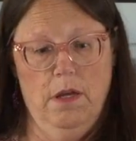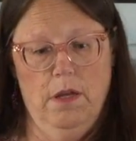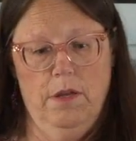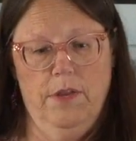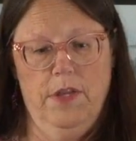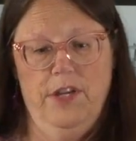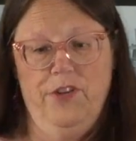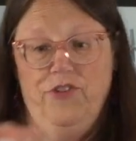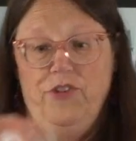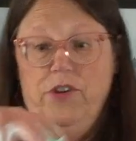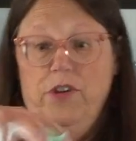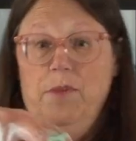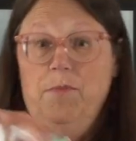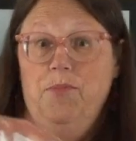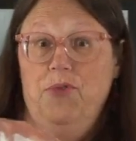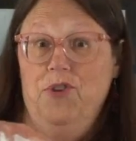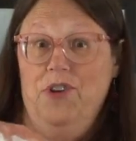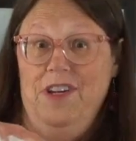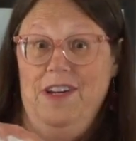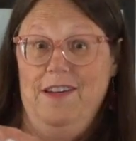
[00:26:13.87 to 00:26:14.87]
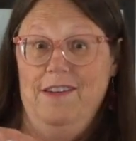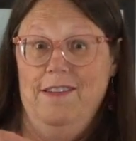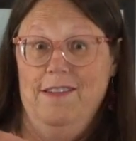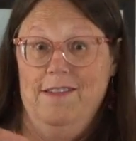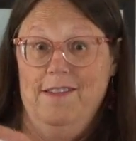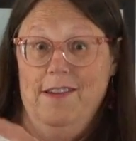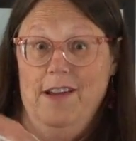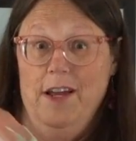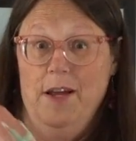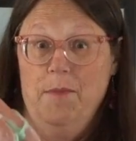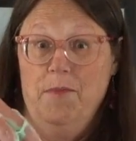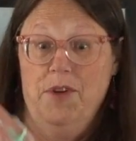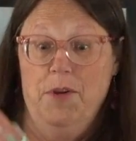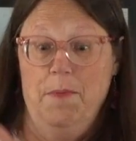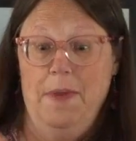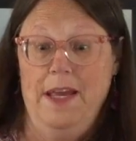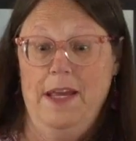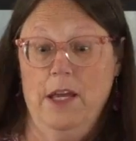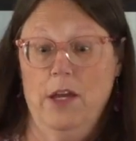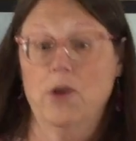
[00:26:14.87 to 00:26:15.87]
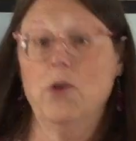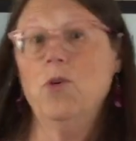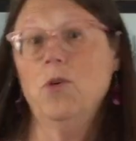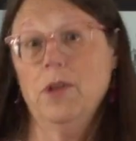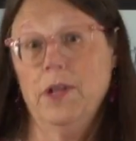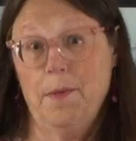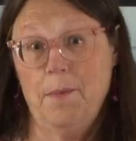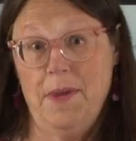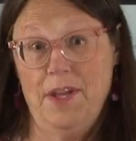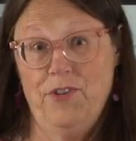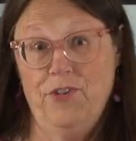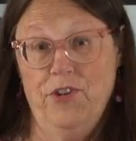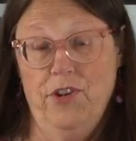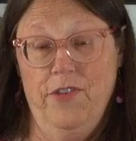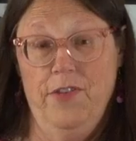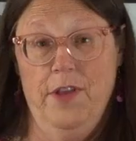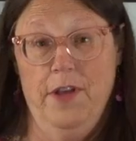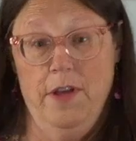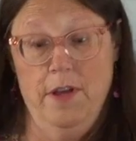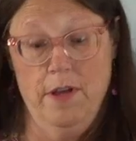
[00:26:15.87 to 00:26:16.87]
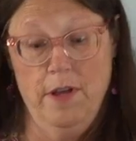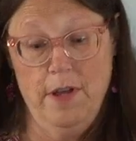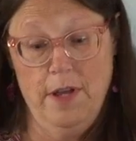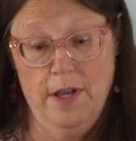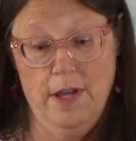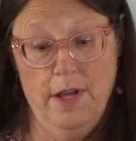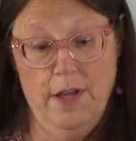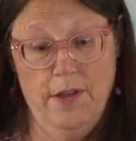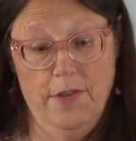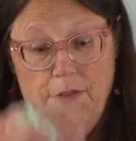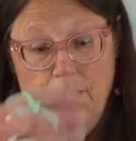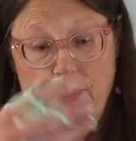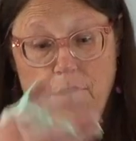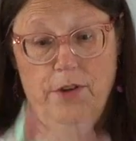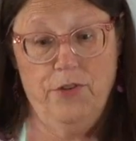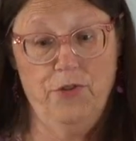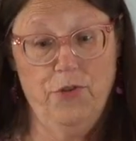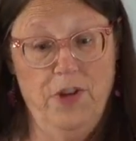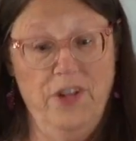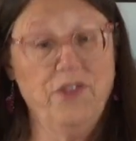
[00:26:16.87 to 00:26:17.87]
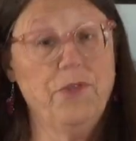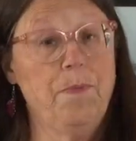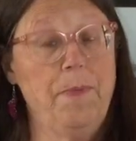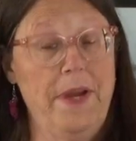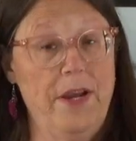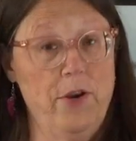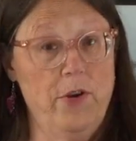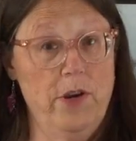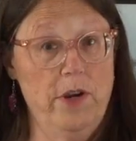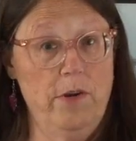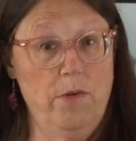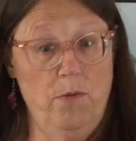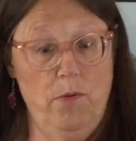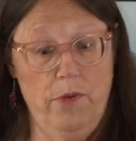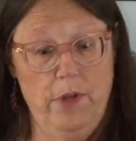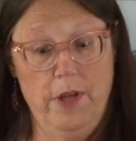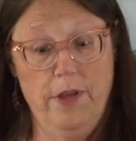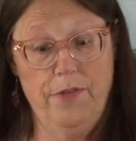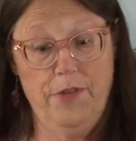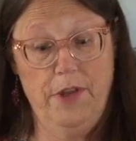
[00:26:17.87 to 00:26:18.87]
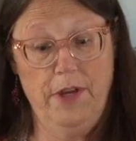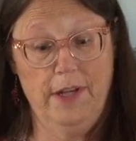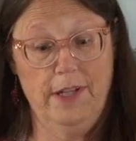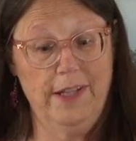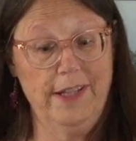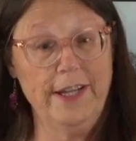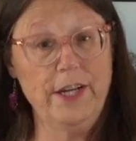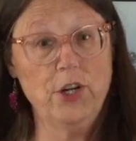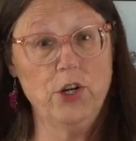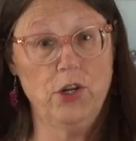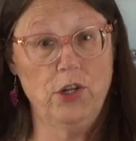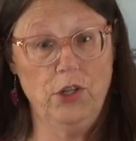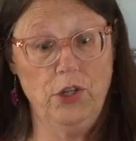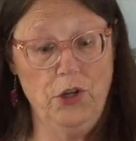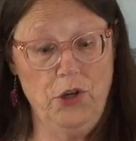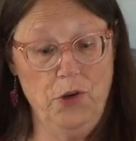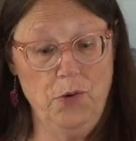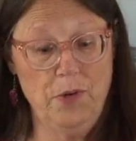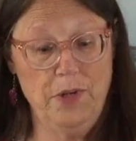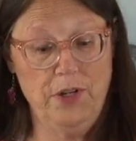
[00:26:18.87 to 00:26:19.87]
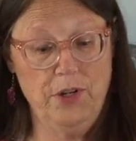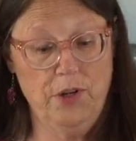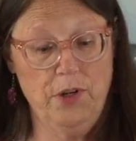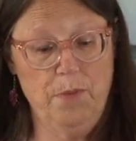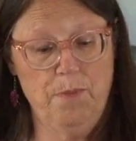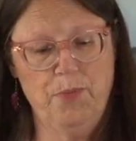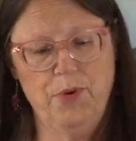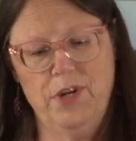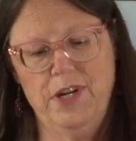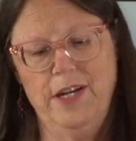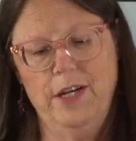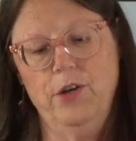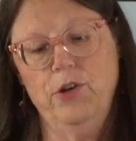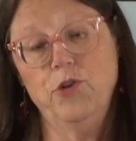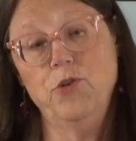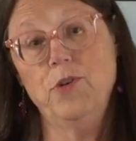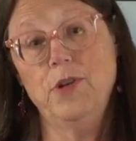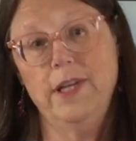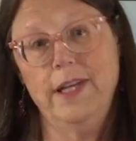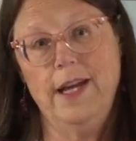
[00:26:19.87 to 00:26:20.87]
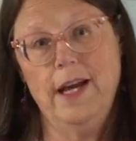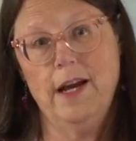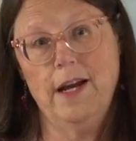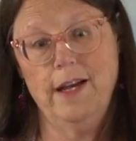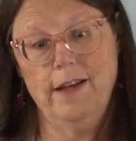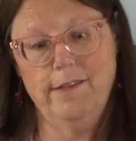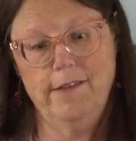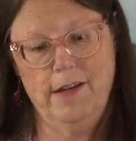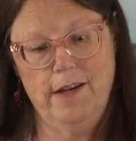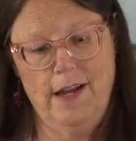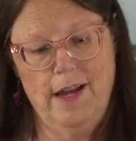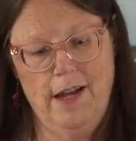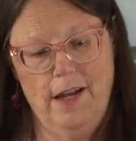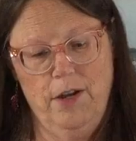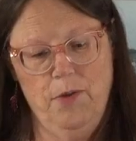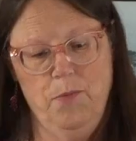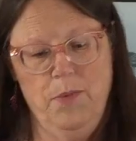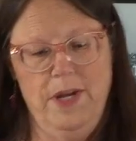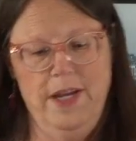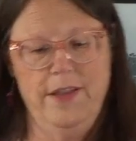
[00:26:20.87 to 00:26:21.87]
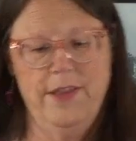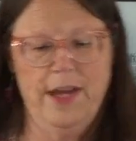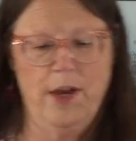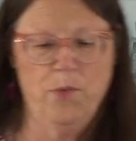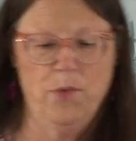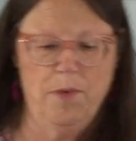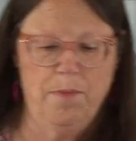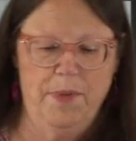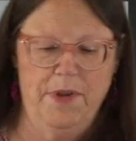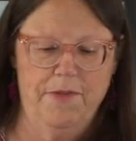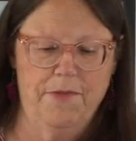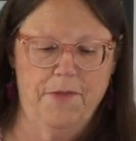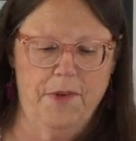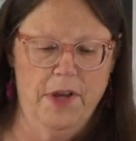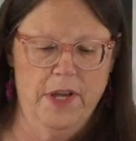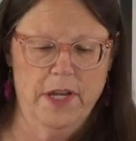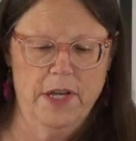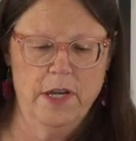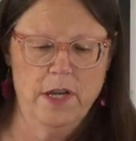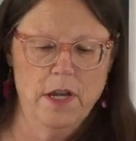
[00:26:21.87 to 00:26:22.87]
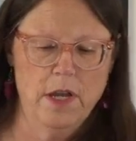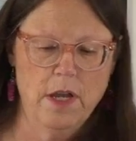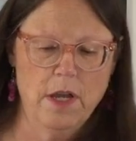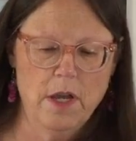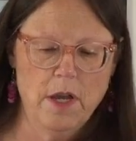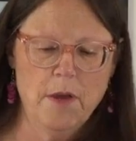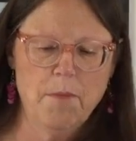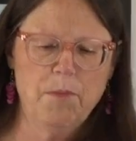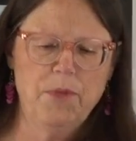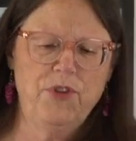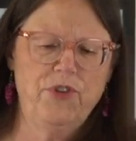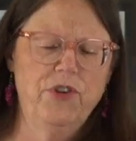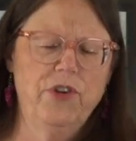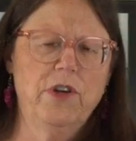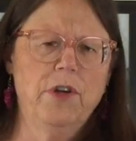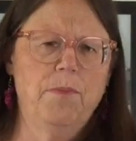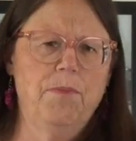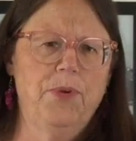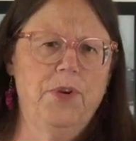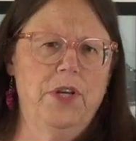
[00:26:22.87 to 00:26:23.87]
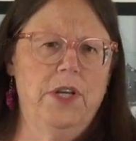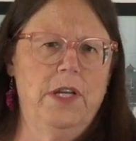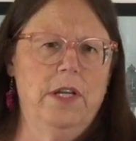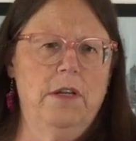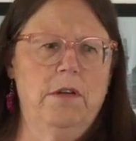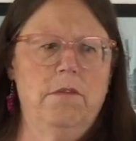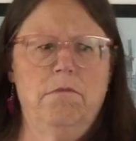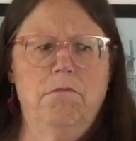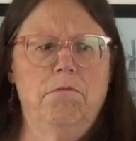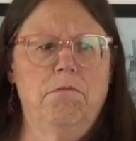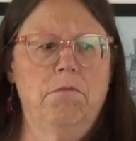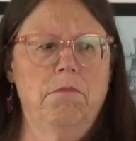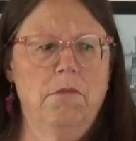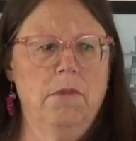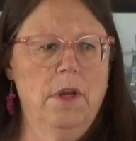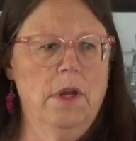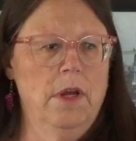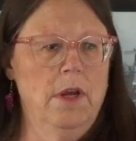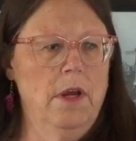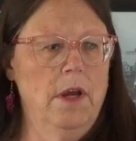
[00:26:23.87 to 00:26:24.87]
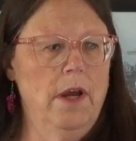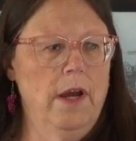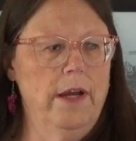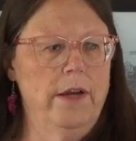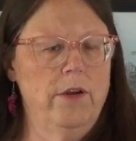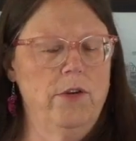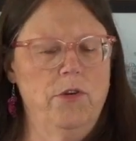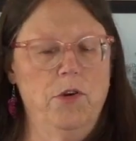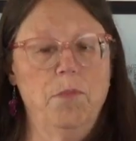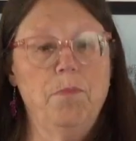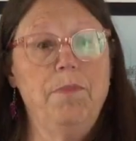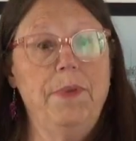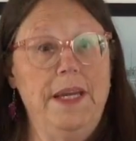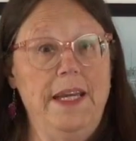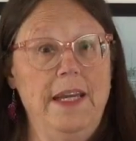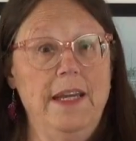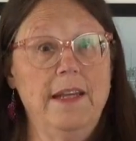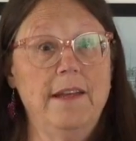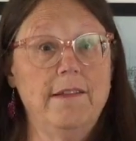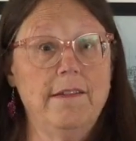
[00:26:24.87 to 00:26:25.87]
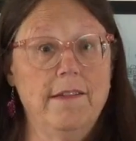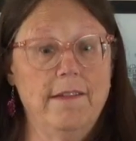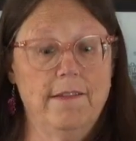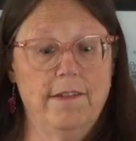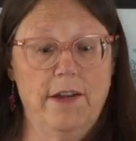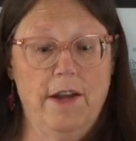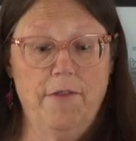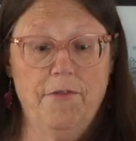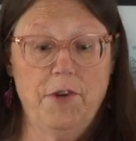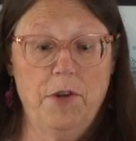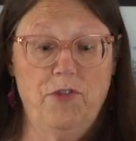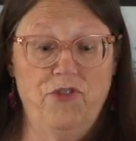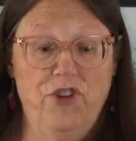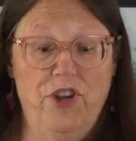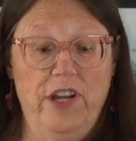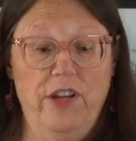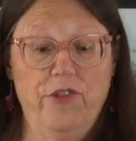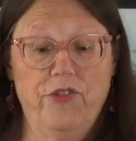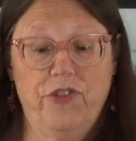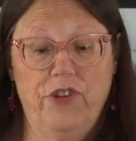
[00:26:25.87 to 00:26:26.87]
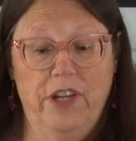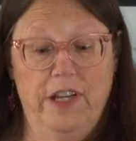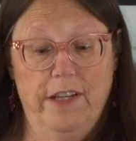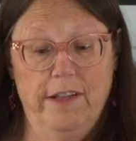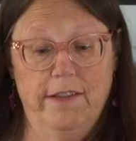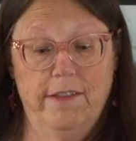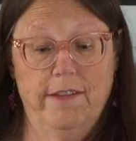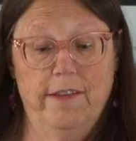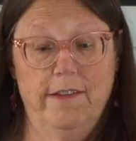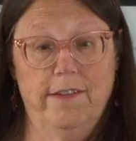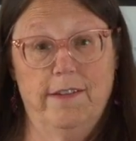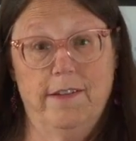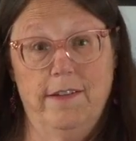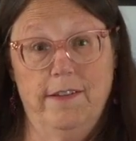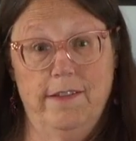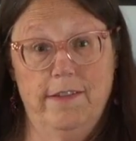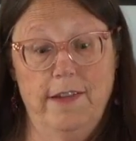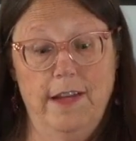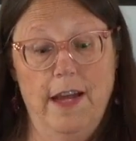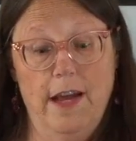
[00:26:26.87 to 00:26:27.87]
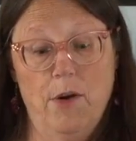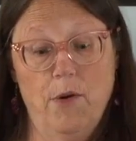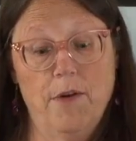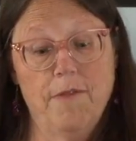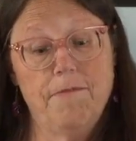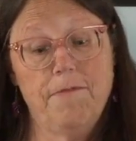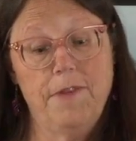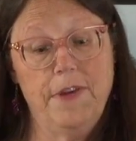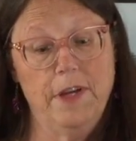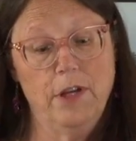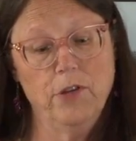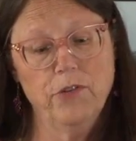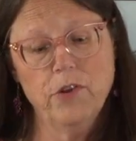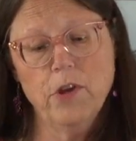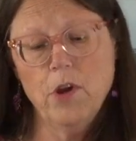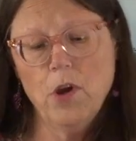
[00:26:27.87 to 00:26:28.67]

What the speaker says: that you can put into slime to make it cool? I mentioned the transparent, the clear glue, and you could put in googly eyes at Halloween. That would be fun. But you could put in, I don't know, beads and stuff to change the consistency, how it feels.